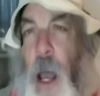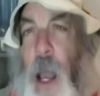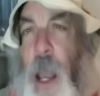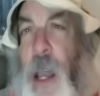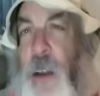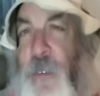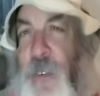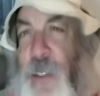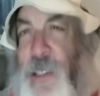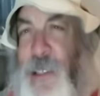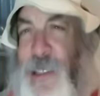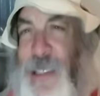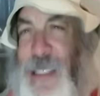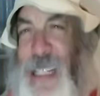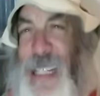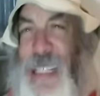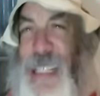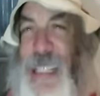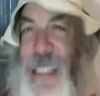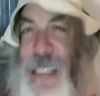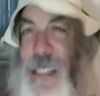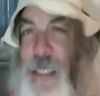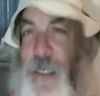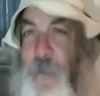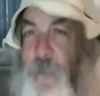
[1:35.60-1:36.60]
I have a
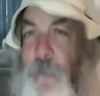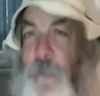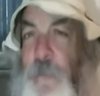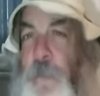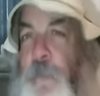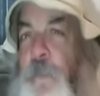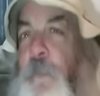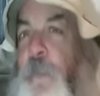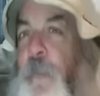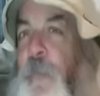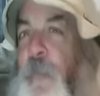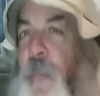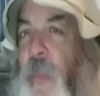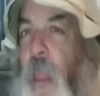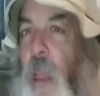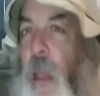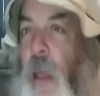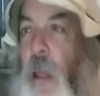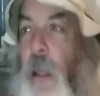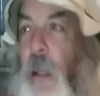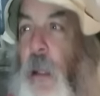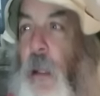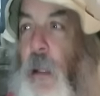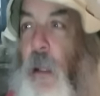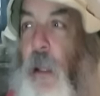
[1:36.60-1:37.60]
suggestion.
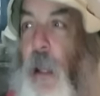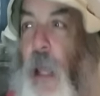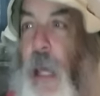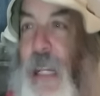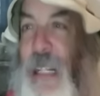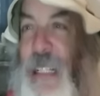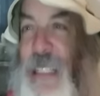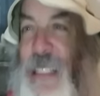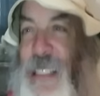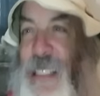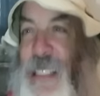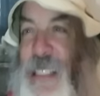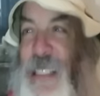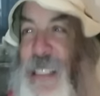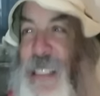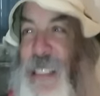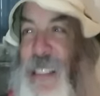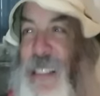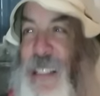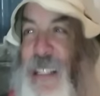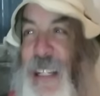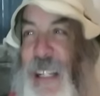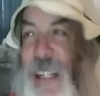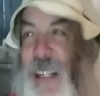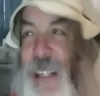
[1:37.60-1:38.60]
Let us
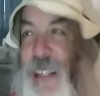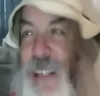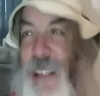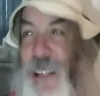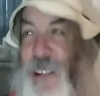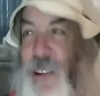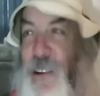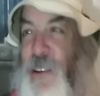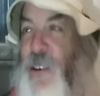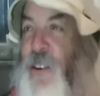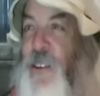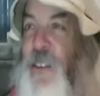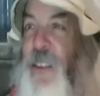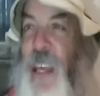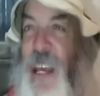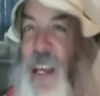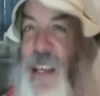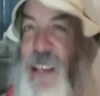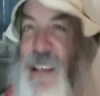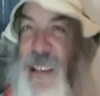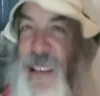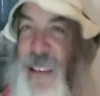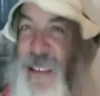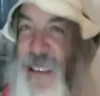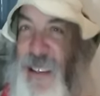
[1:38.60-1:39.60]
just say year
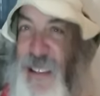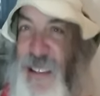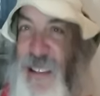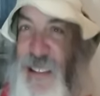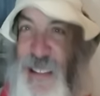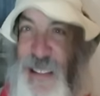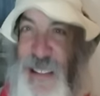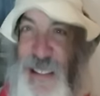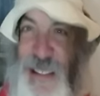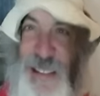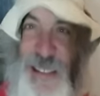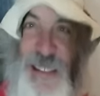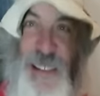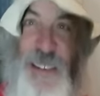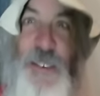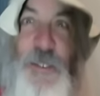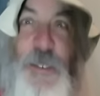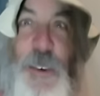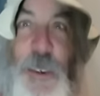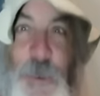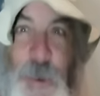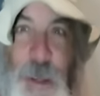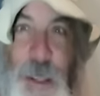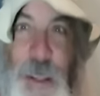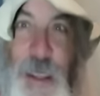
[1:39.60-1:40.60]
2016 is
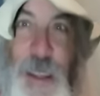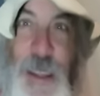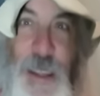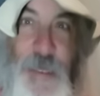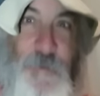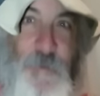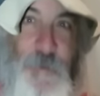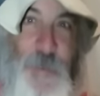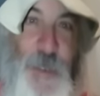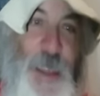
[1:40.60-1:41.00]
over with